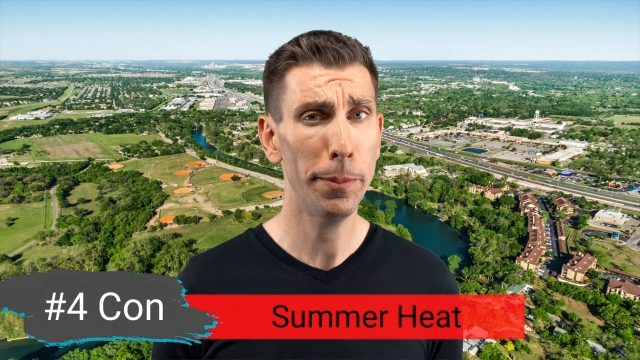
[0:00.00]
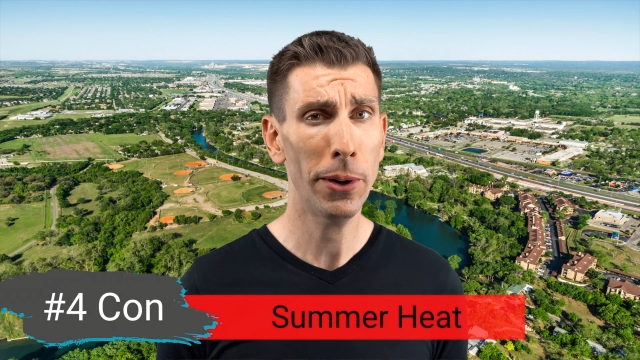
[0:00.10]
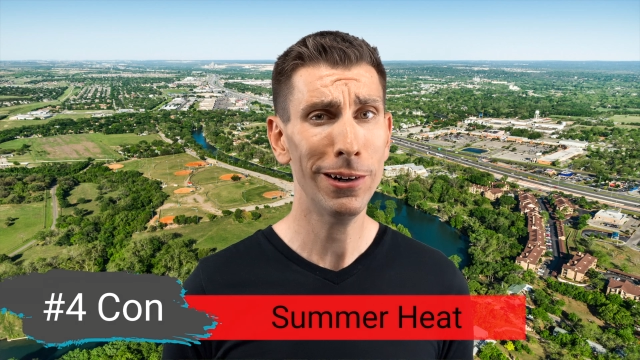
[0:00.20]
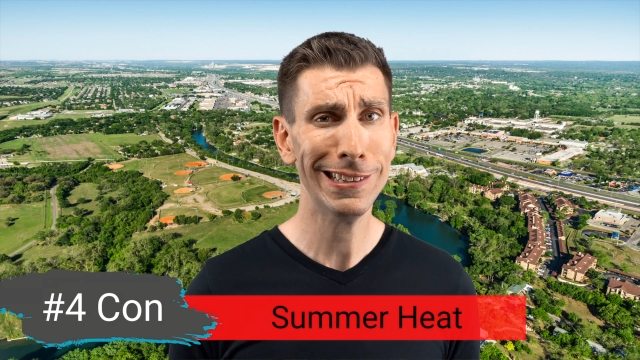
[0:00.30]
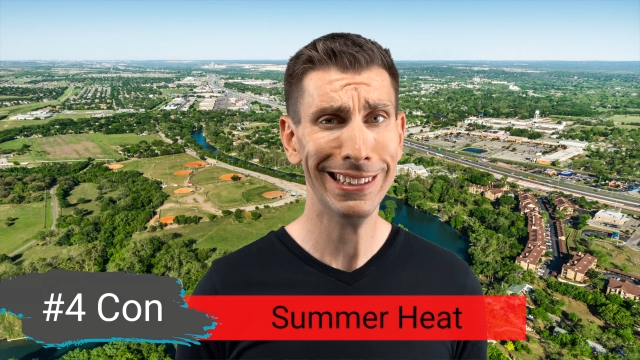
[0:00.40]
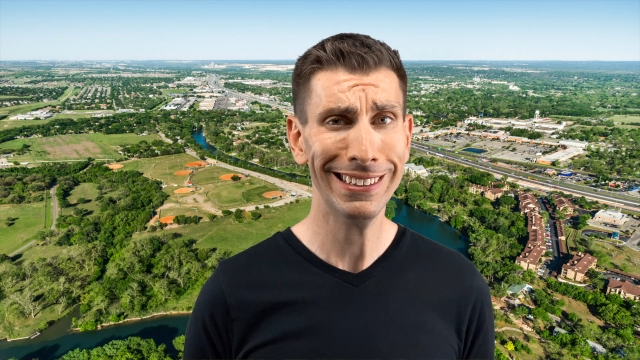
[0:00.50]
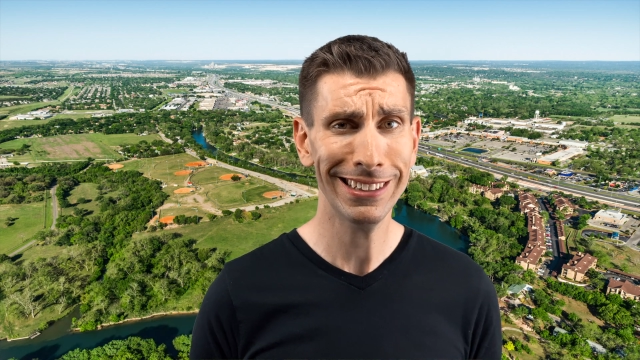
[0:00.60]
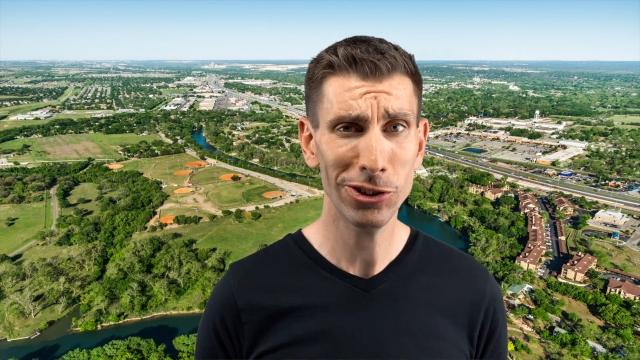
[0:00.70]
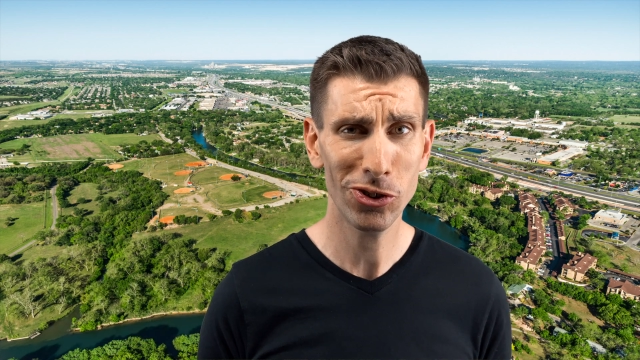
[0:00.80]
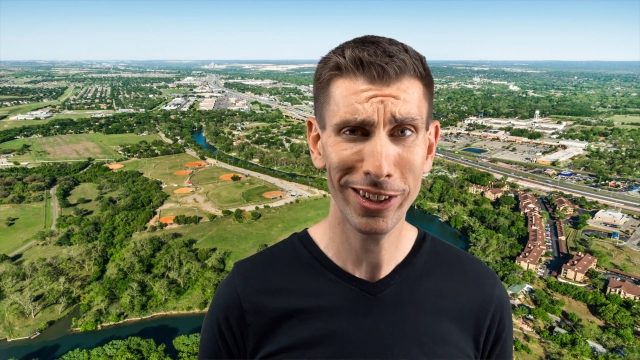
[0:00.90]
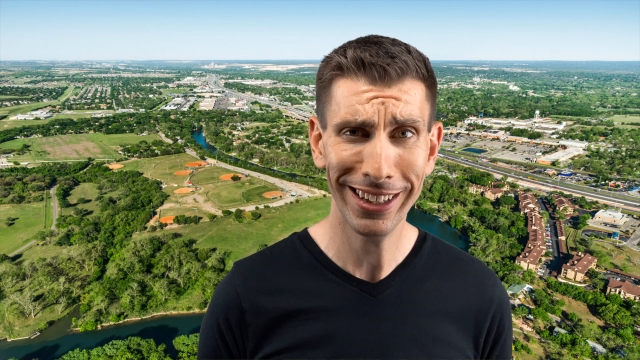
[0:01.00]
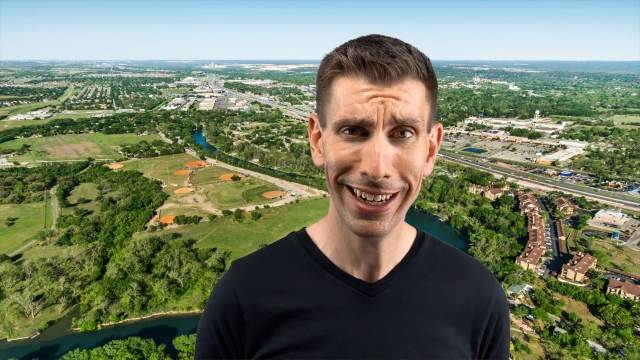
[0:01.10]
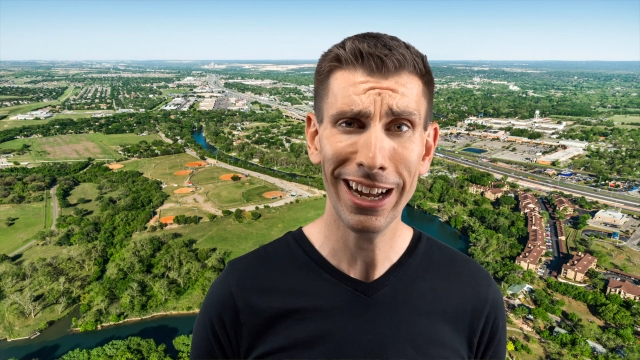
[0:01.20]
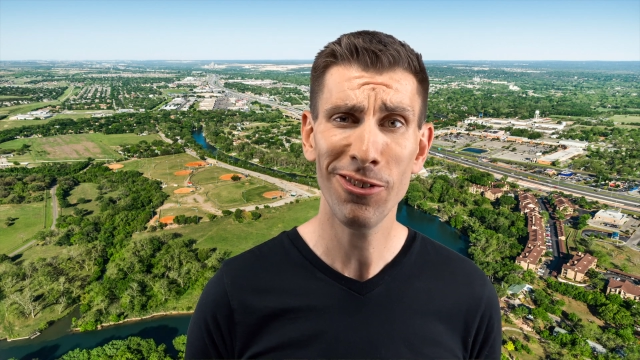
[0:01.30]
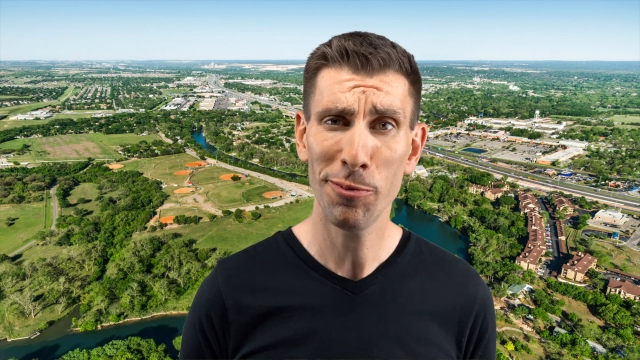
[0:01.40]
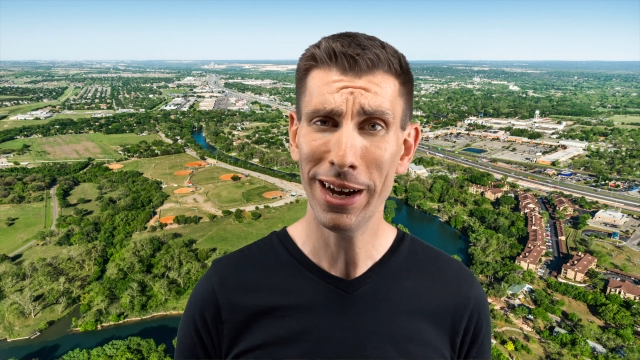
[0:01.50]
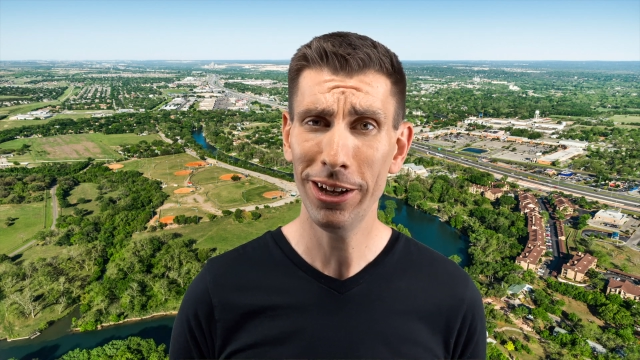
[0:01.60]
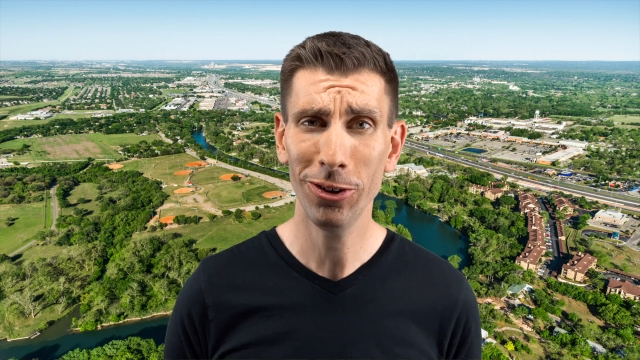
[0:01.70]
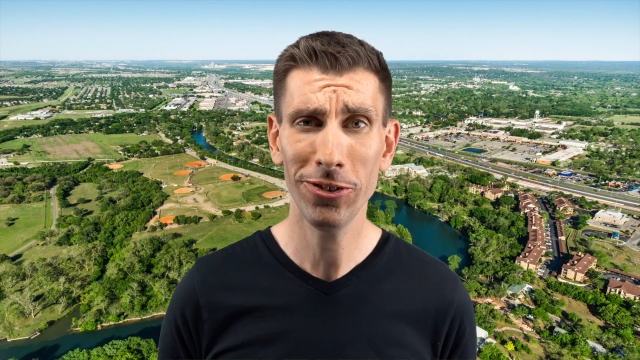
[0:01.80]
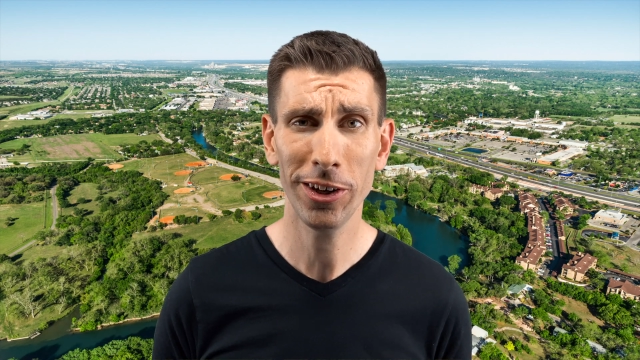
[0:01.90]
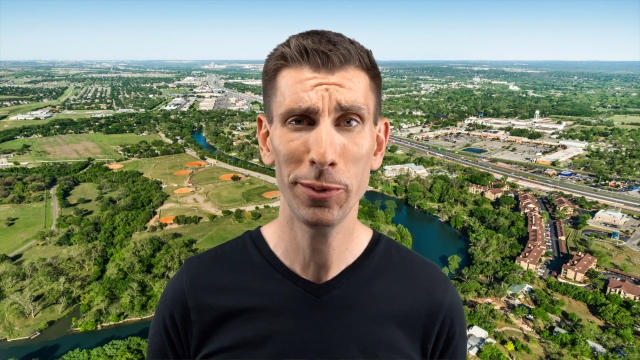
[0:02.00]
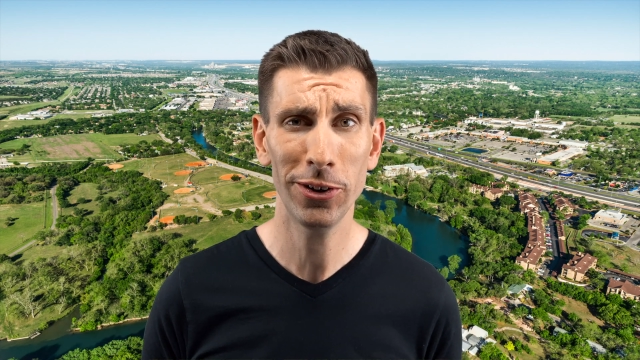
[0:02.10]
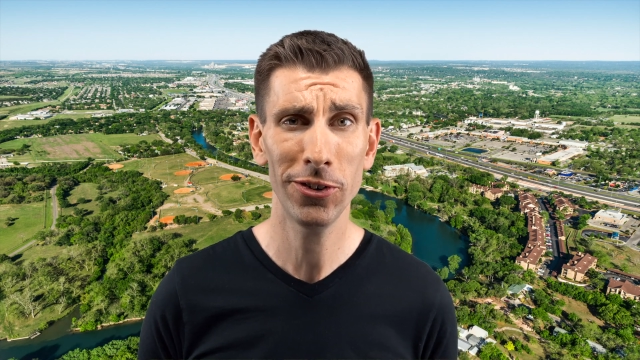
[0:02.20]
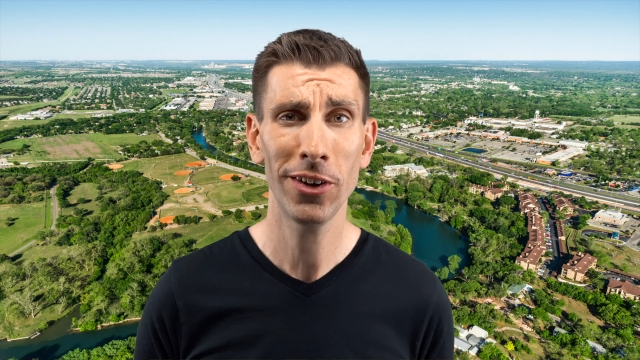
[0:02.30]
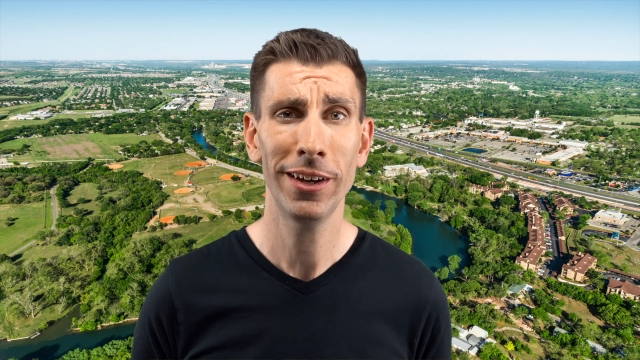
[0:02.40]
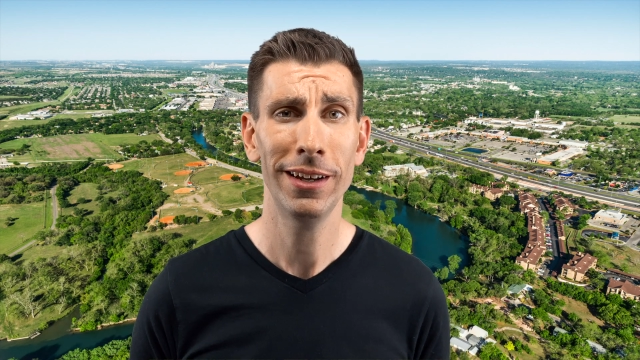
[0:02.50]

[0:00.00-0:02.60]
parts of the country that have mild summers,